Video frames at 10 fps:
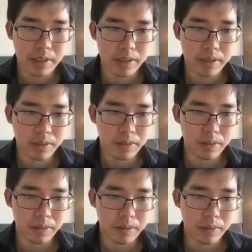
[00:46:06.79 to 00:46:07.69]

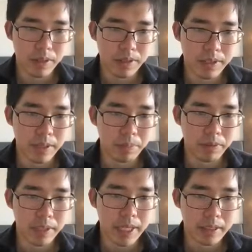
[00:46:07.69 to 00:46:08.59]
So for
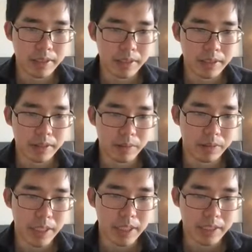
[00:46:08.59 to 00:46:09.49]
example,
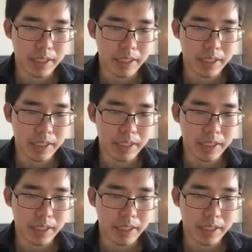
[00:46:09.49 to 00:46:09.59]
we